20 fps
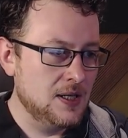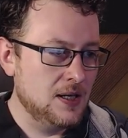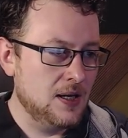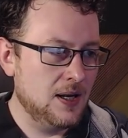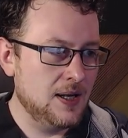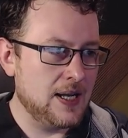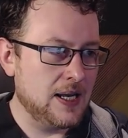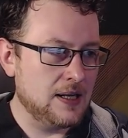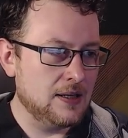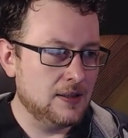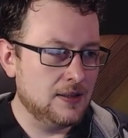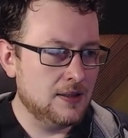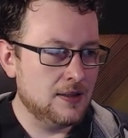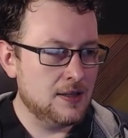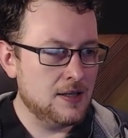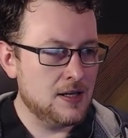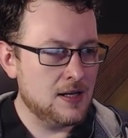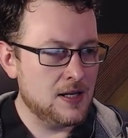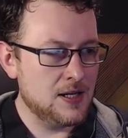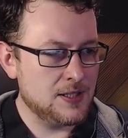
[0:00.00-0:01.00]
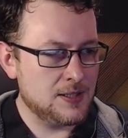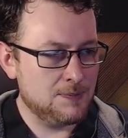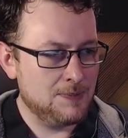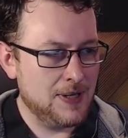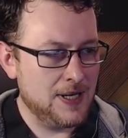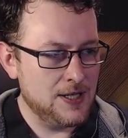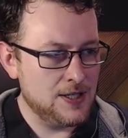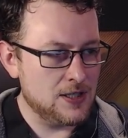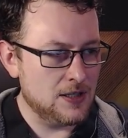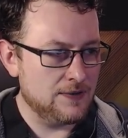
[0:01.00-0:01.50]
Okay, last
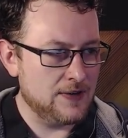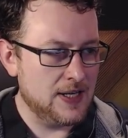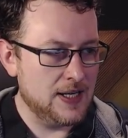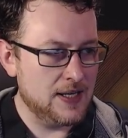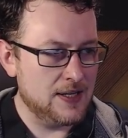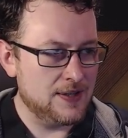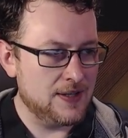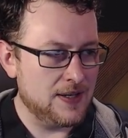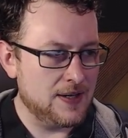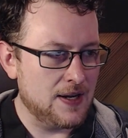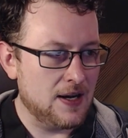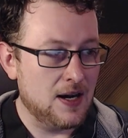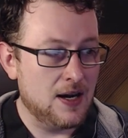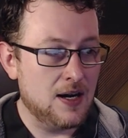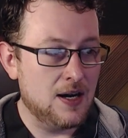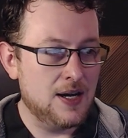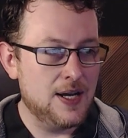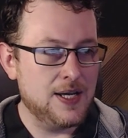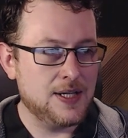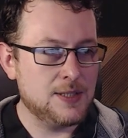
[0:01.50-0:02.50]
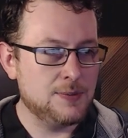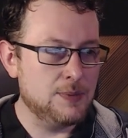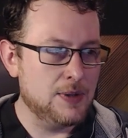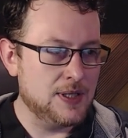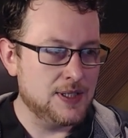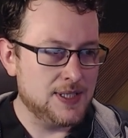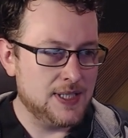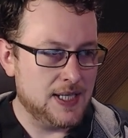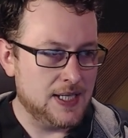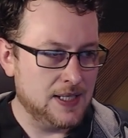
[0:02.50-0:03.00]
page over here then are
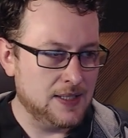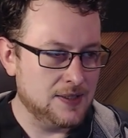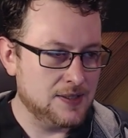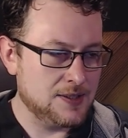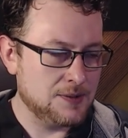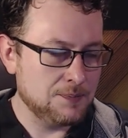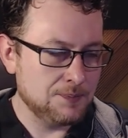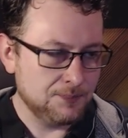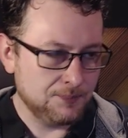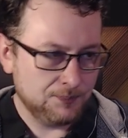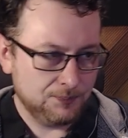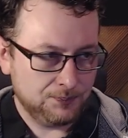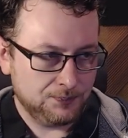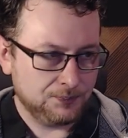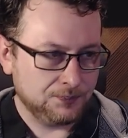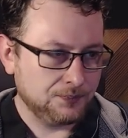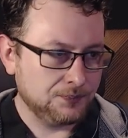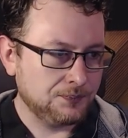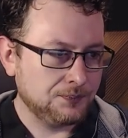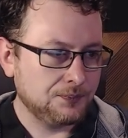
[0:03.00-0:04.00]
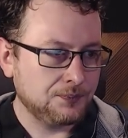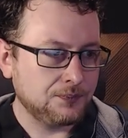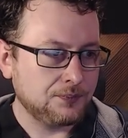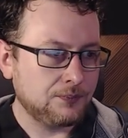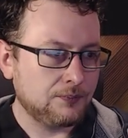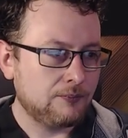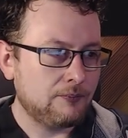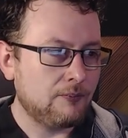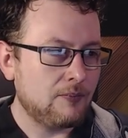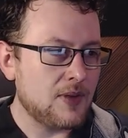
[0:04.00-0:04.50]
expert settings.
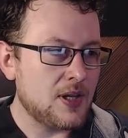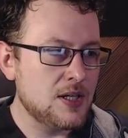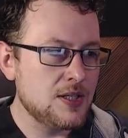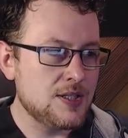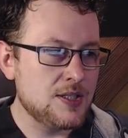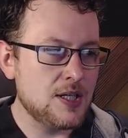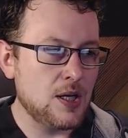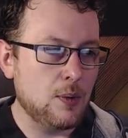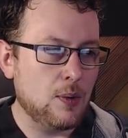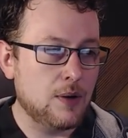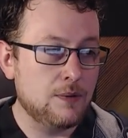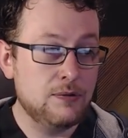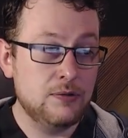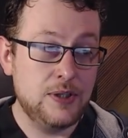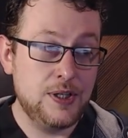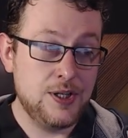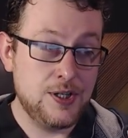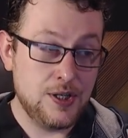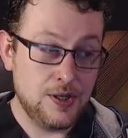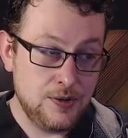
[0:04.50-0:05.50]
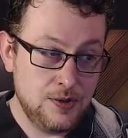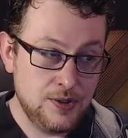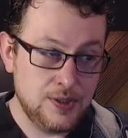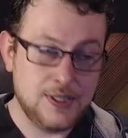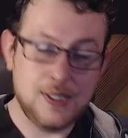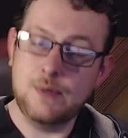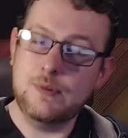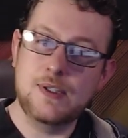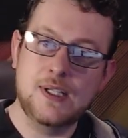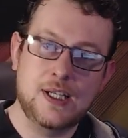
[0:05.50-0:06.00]
So I've already shown you
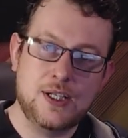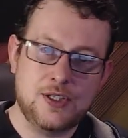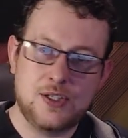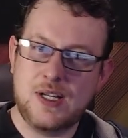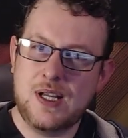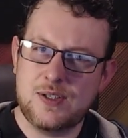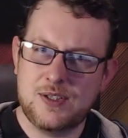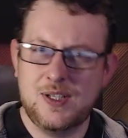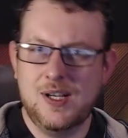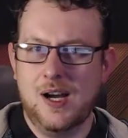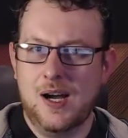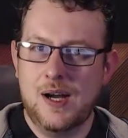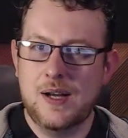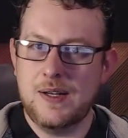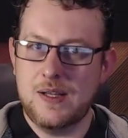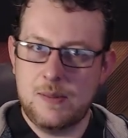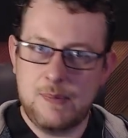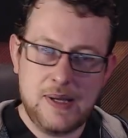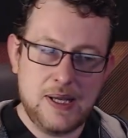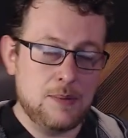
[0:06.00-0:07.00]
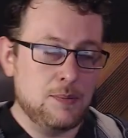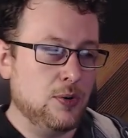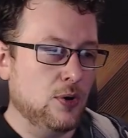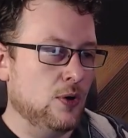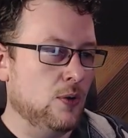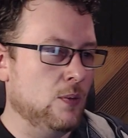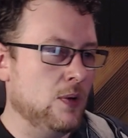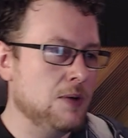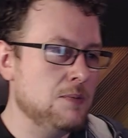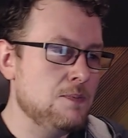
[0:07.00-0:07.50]
self-collision. That's kind of the big
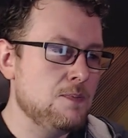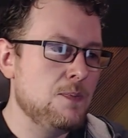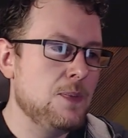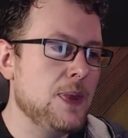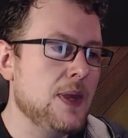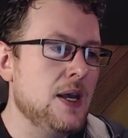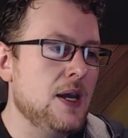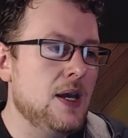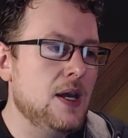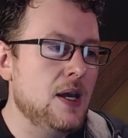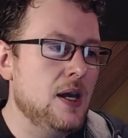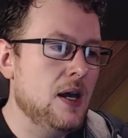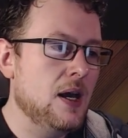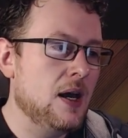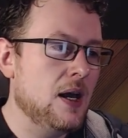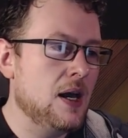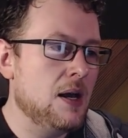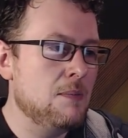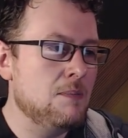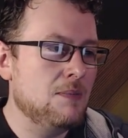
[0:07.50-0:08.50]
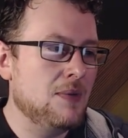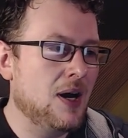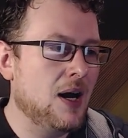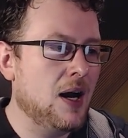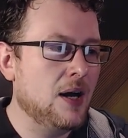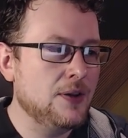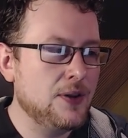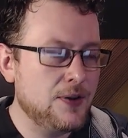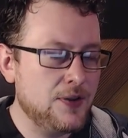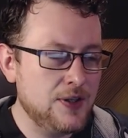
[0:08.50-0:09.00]
important one.
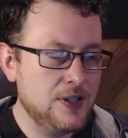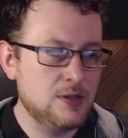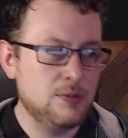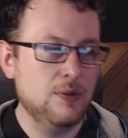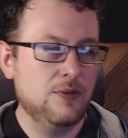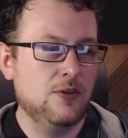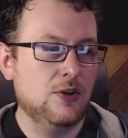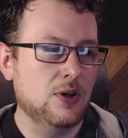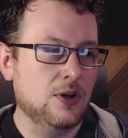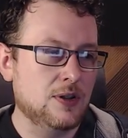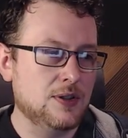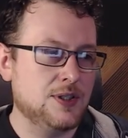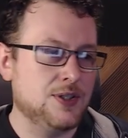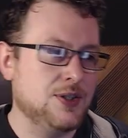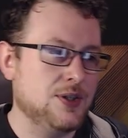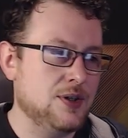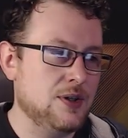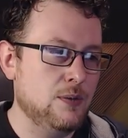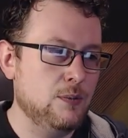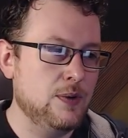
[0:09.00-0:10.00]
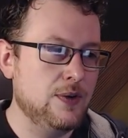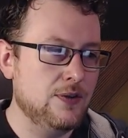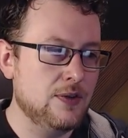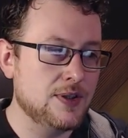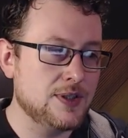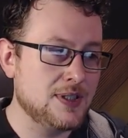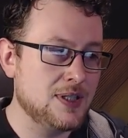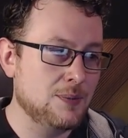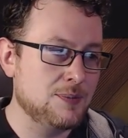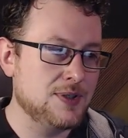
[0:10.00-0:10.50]
Other things we've got
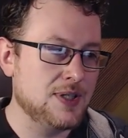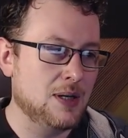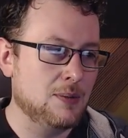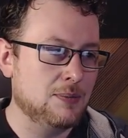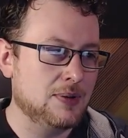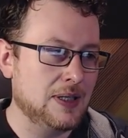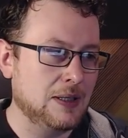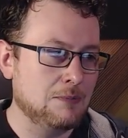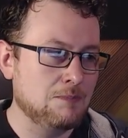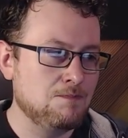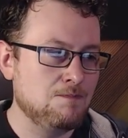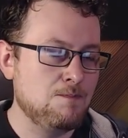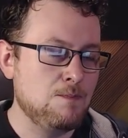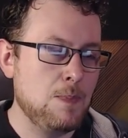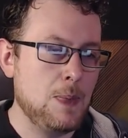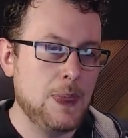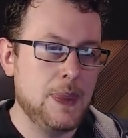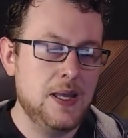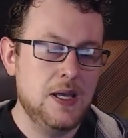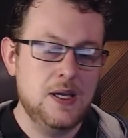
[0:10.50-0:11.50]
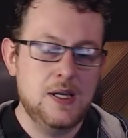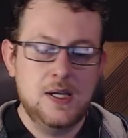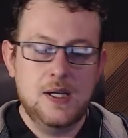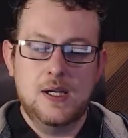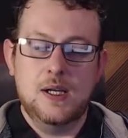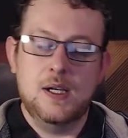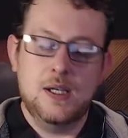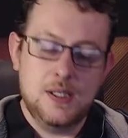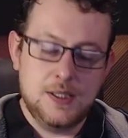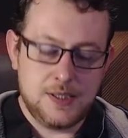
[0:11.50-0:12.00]
subsampling.
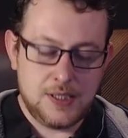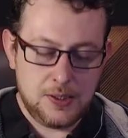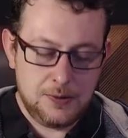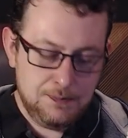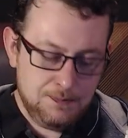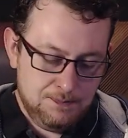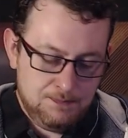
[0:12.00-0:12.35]
So